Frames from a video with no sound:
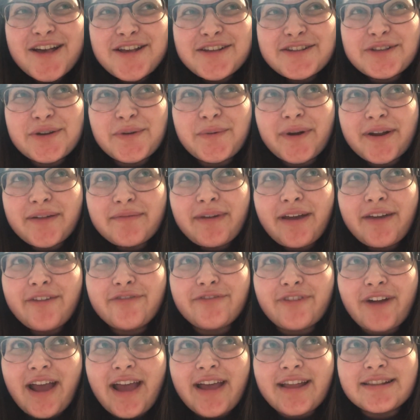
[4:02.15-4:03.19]
So one of my
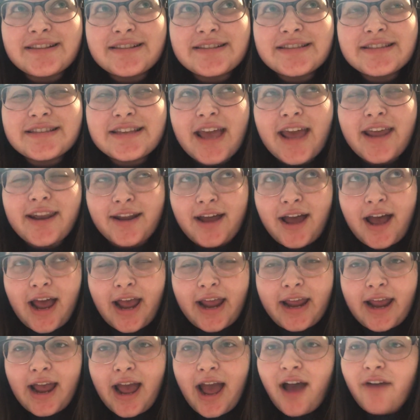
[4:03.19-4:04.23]
friends and
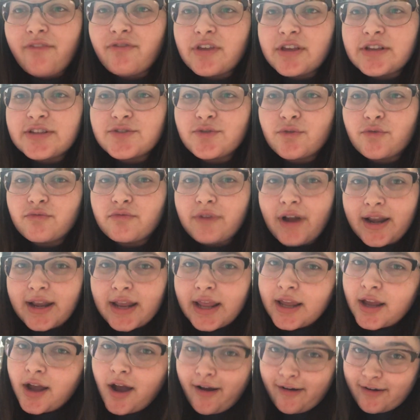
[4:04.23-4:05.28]
I have this
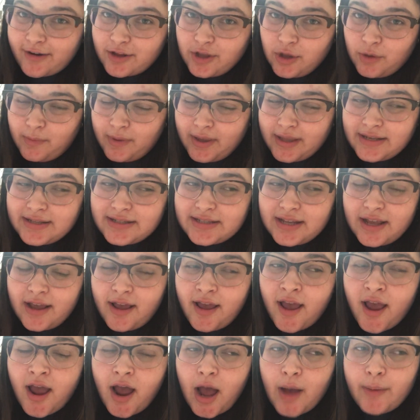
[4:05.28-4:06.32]
running argument
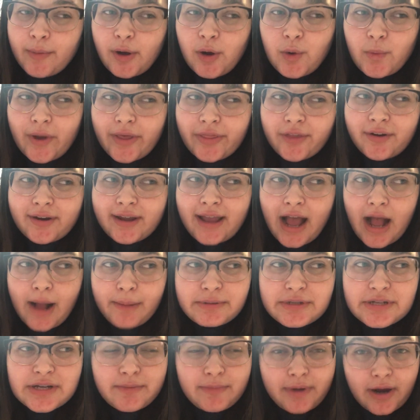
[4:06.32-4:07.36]
about whether
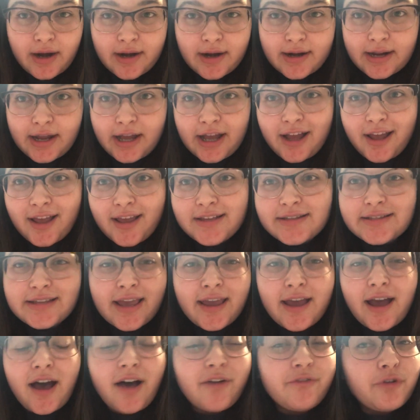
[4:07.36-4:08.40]
Captain America is
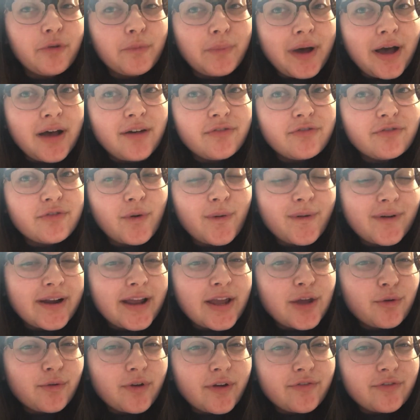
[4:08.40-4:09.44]
a Hufflepuff or
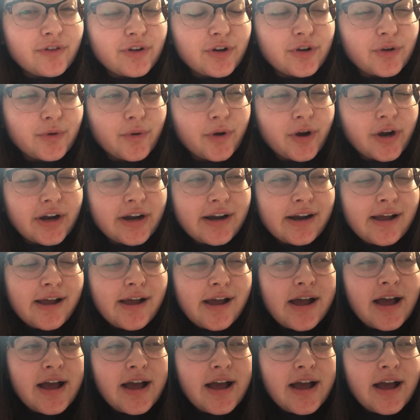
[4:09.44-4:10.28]
a Gryffindor.